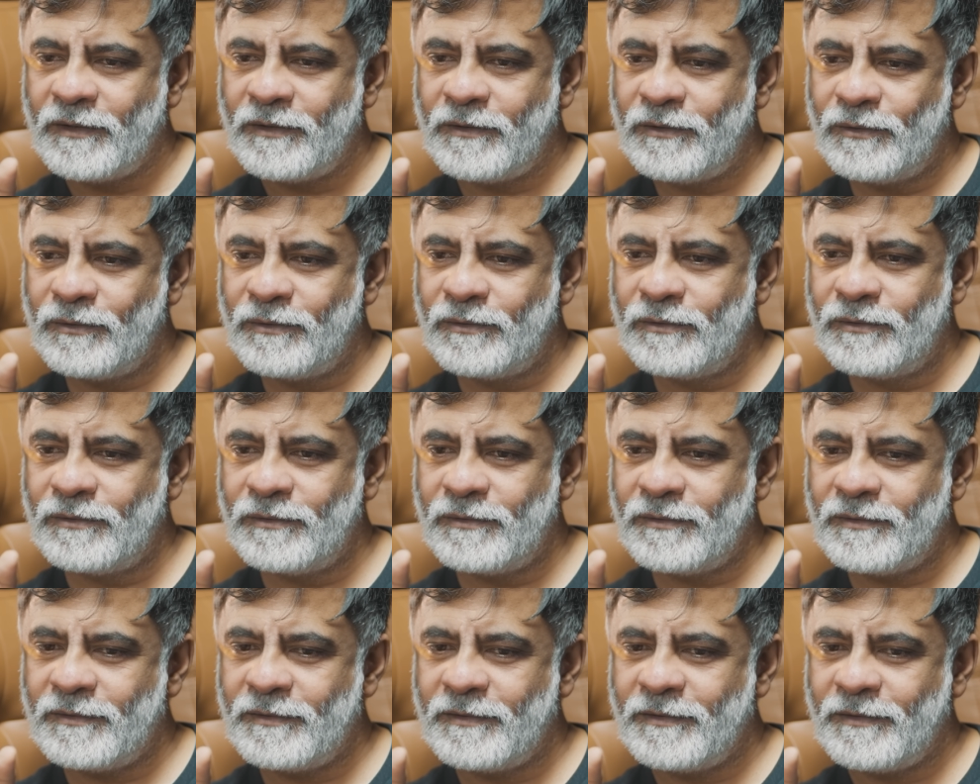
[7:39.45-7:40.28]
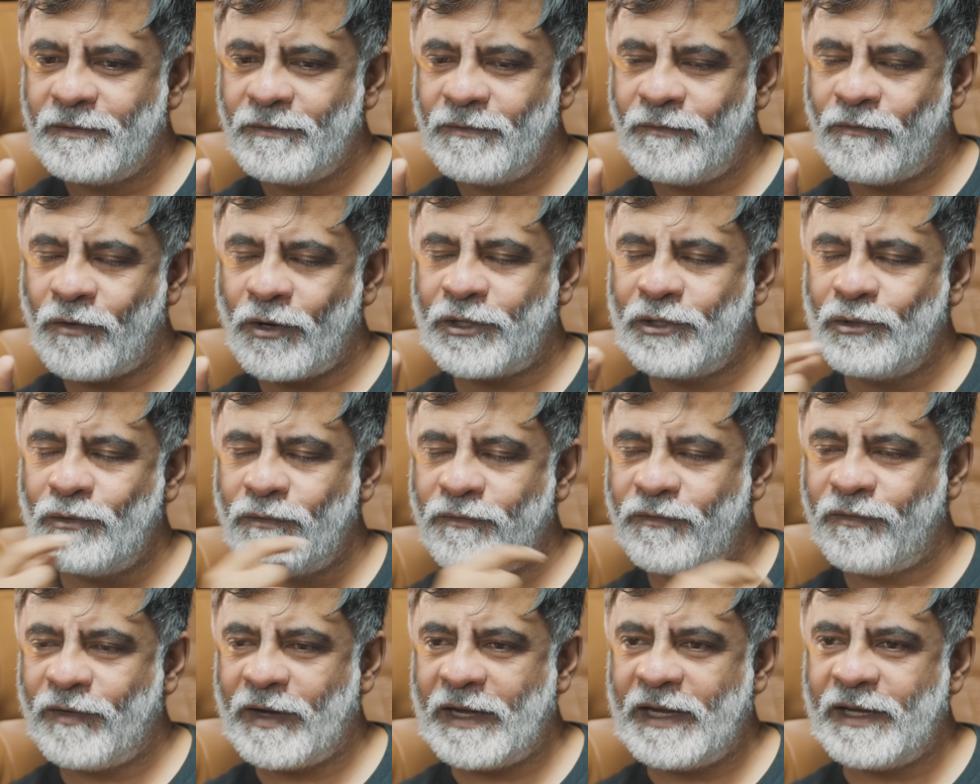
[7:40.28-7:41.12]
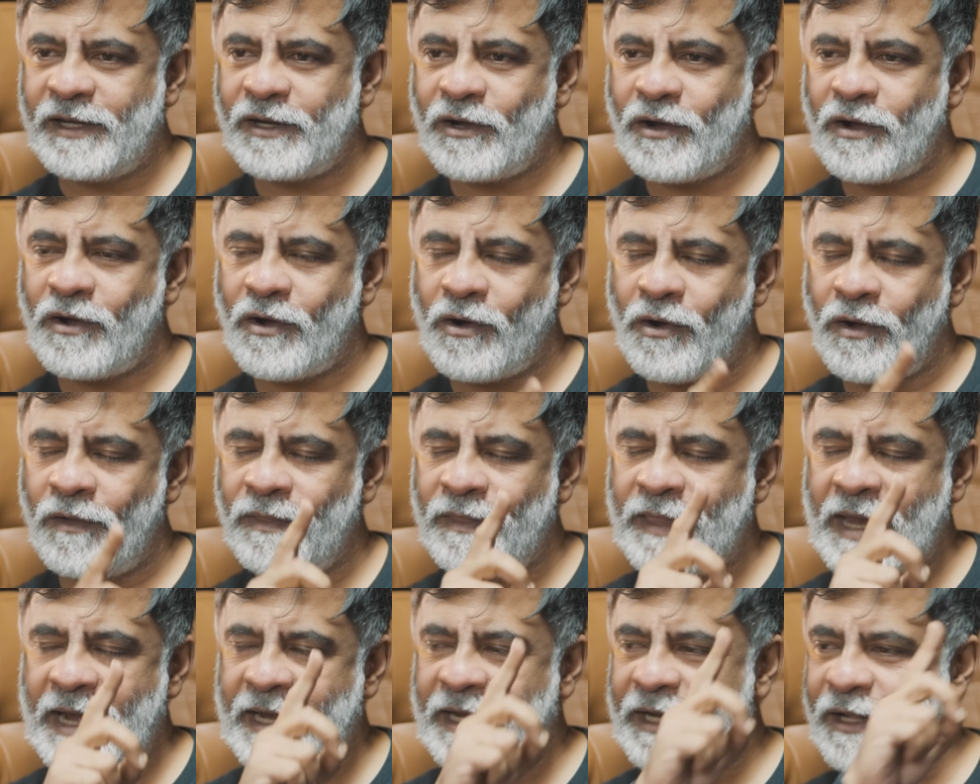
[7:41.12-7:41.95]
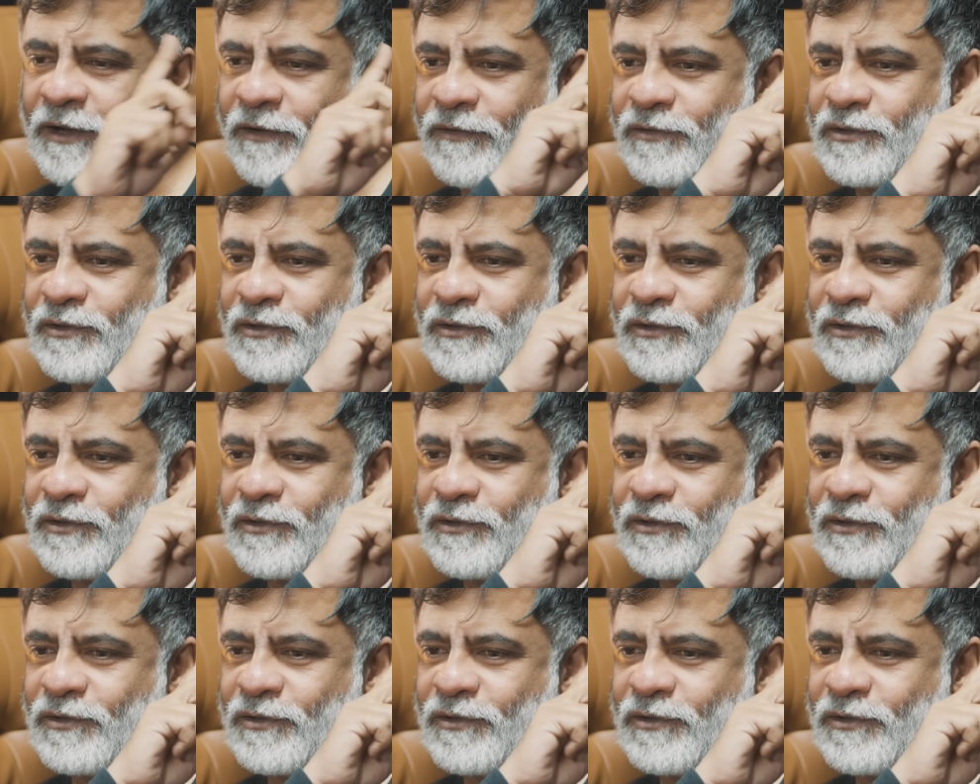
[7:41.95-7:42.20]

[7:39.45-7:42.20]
to what you felt on that day of